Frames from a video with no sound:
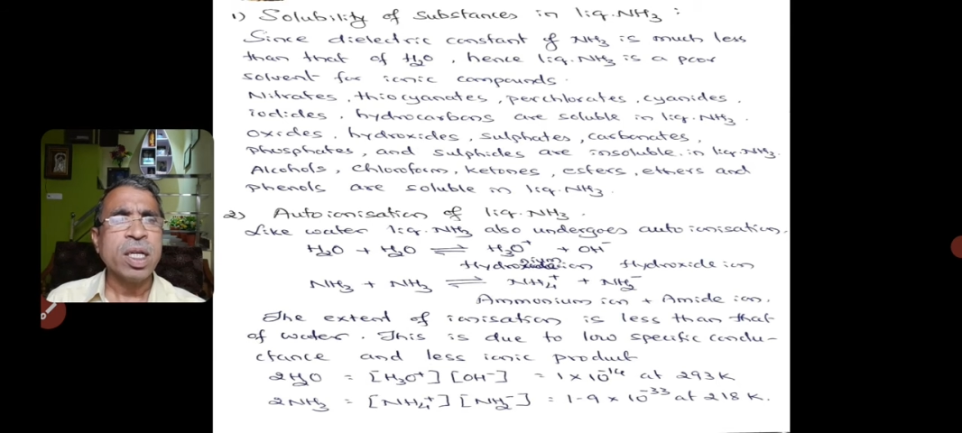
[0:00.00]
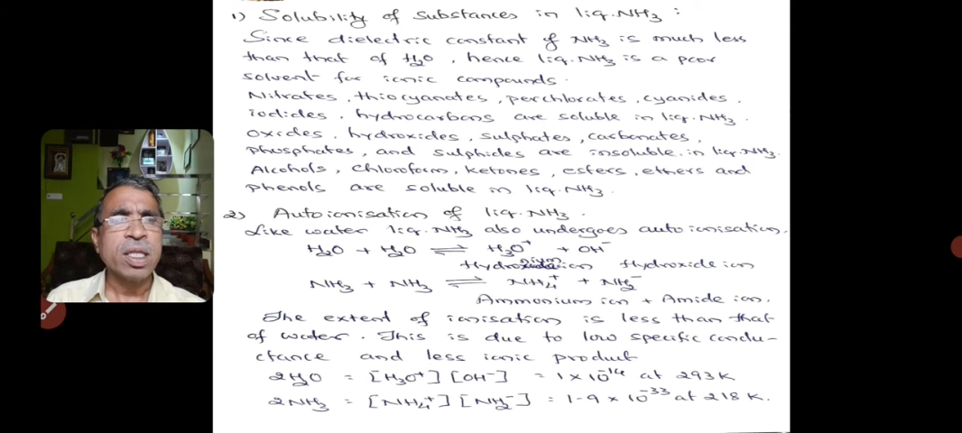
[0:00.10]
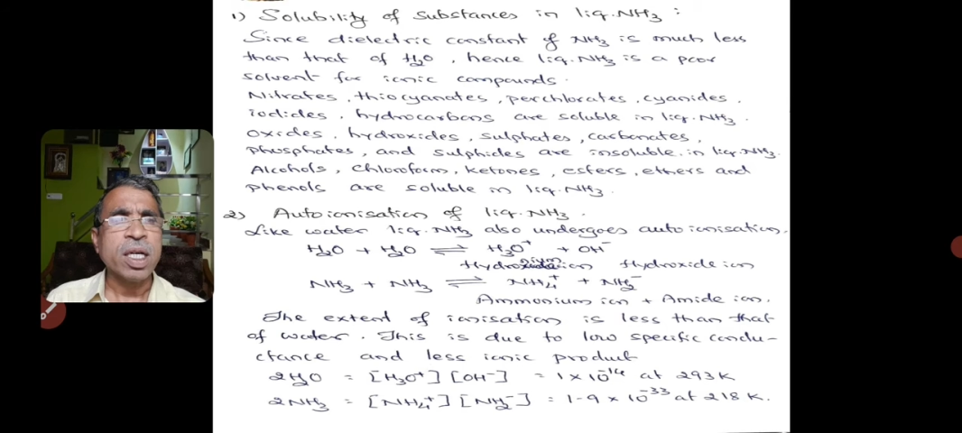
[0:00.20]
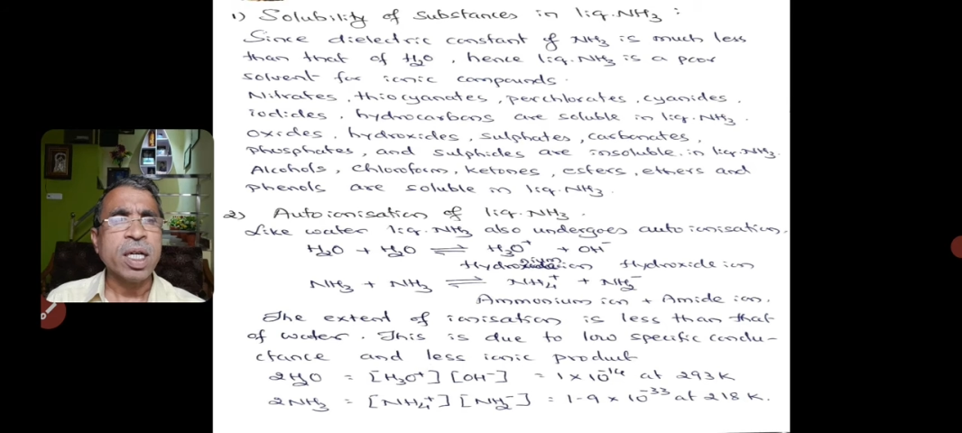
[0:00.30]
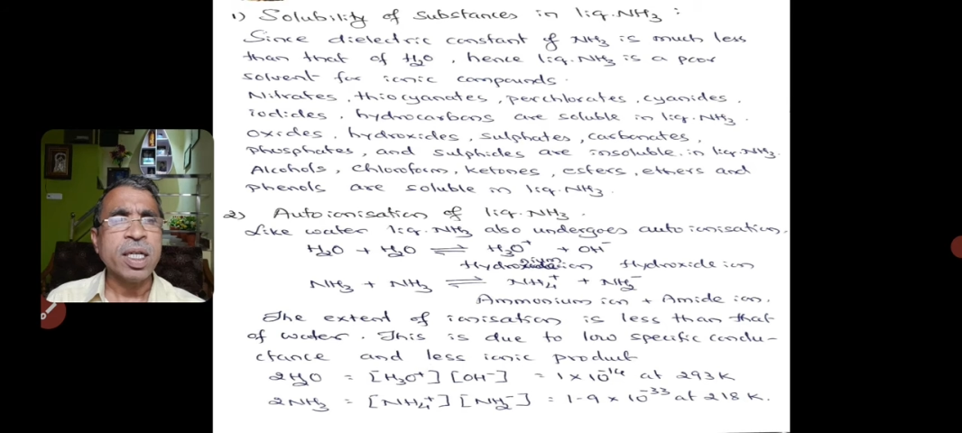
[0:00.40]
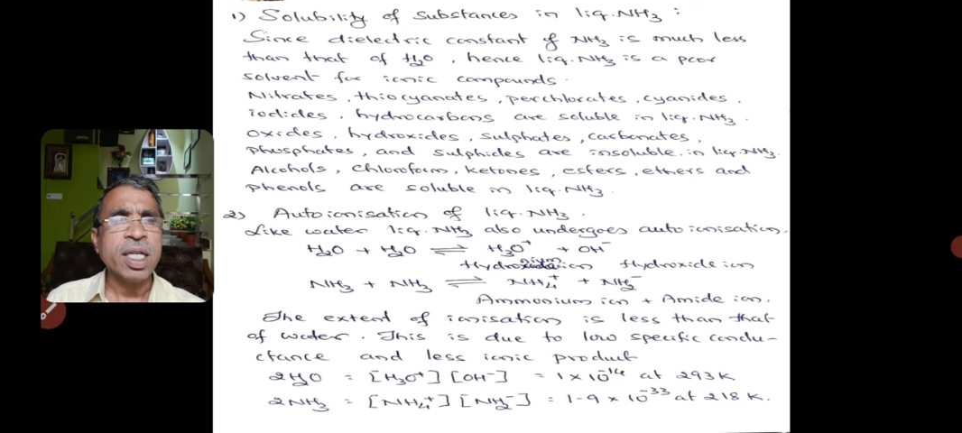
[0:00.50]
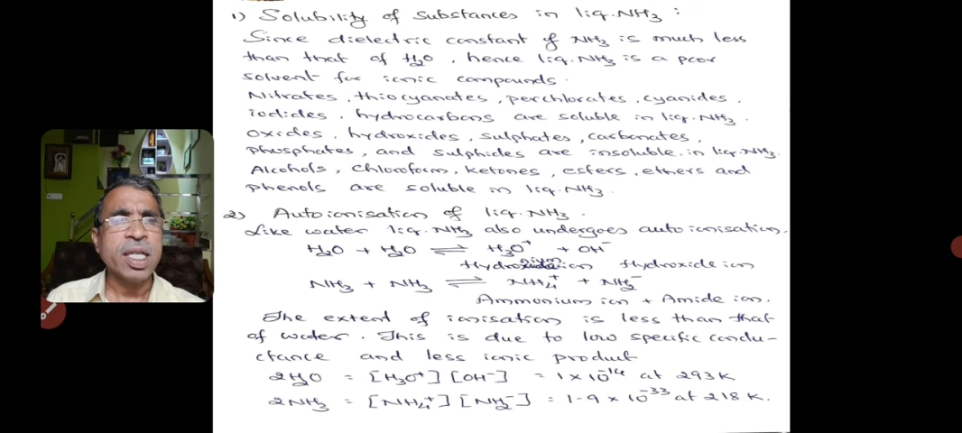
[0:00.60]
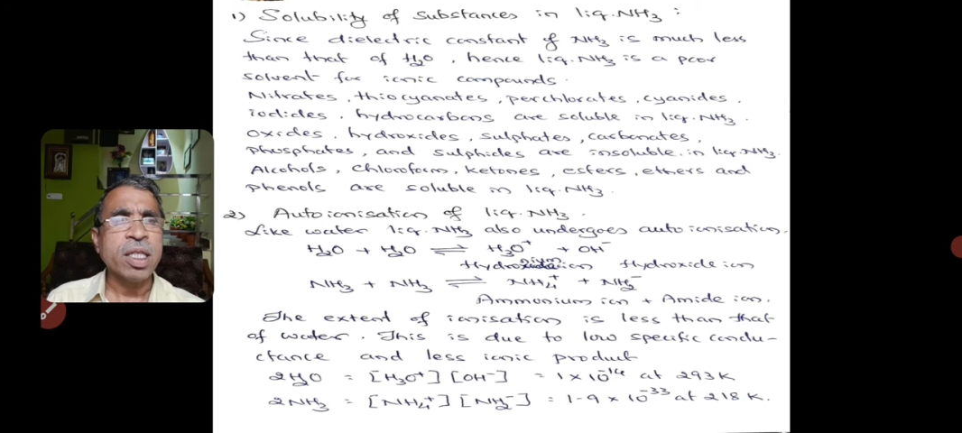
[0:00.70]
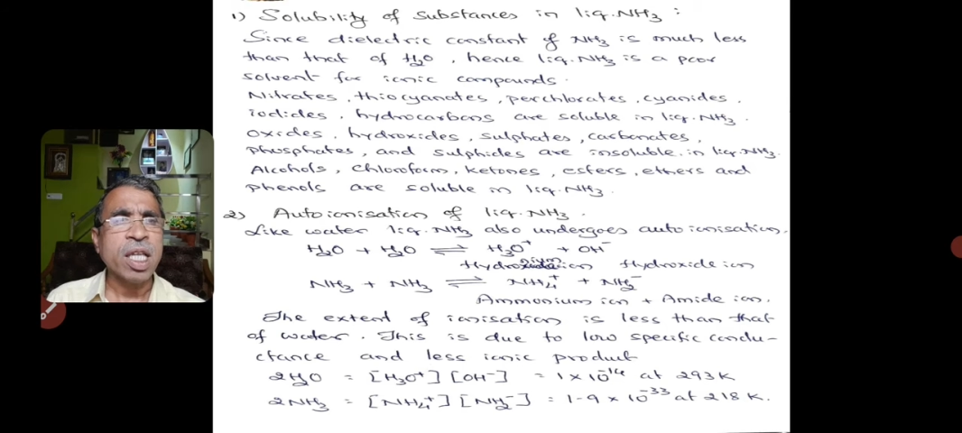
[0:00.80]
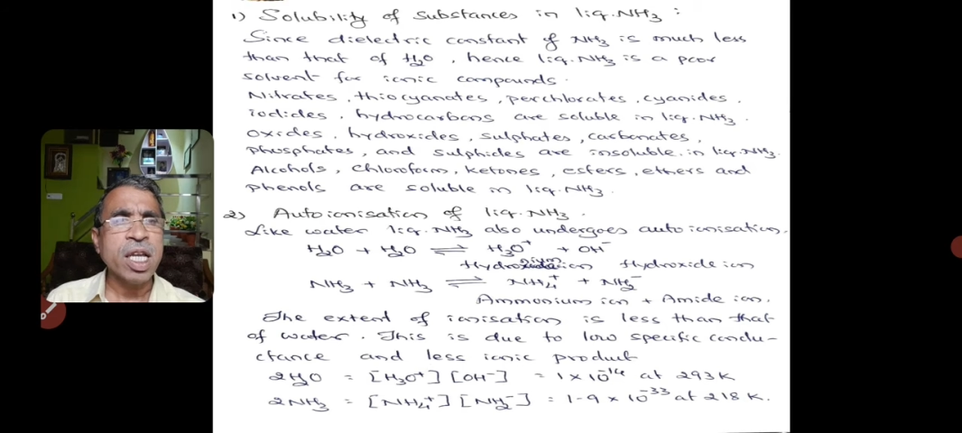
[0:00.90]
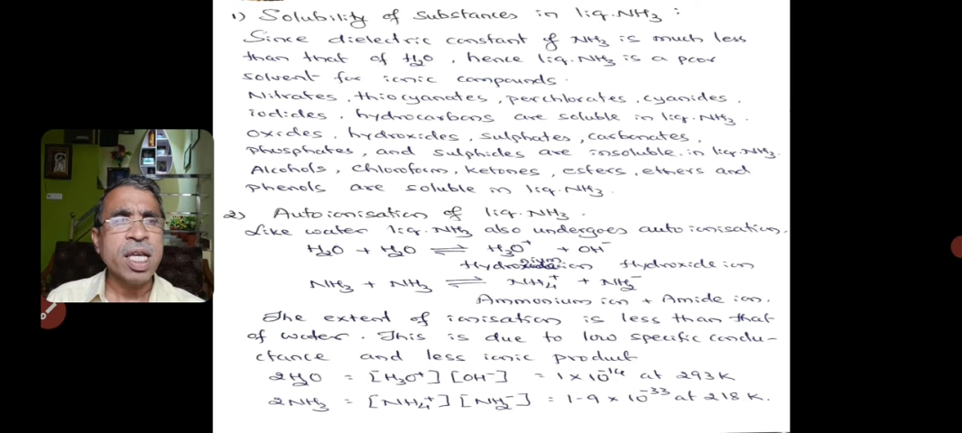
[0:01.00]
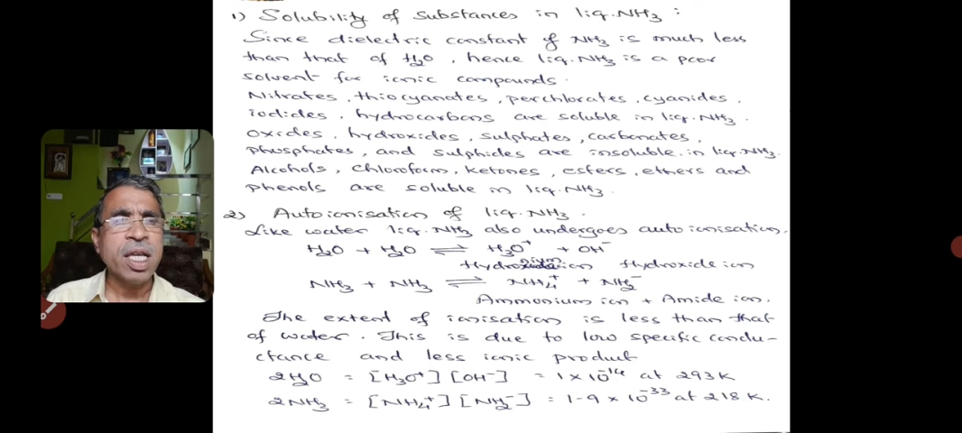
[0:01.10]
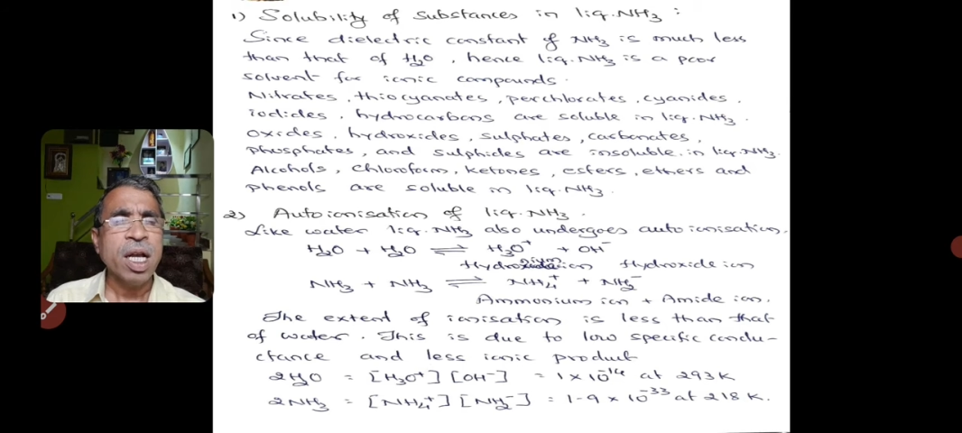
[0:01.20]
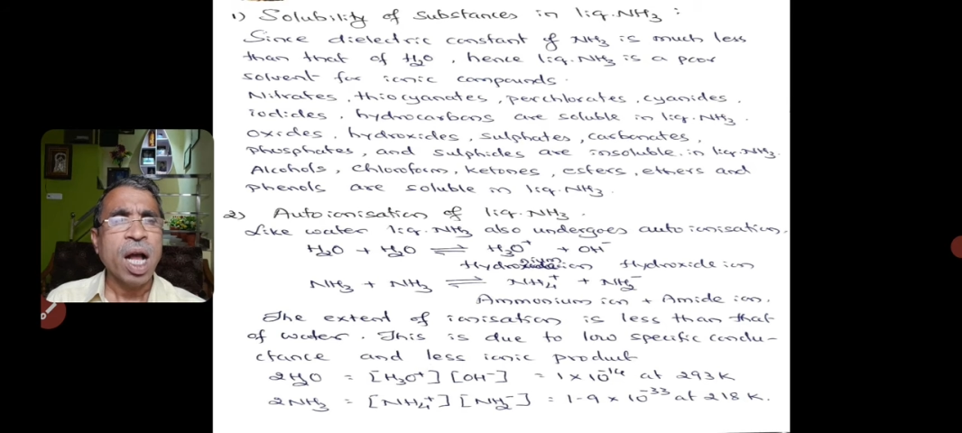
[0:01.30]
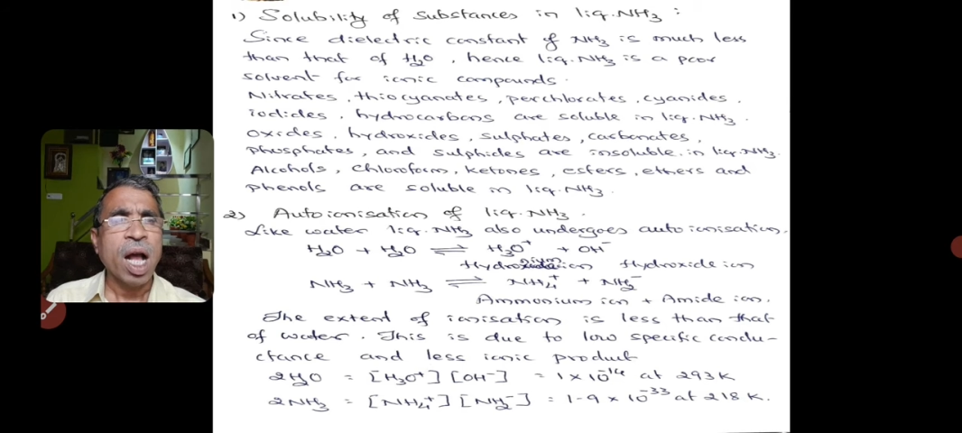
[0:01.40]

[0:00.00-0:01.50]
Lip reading: 33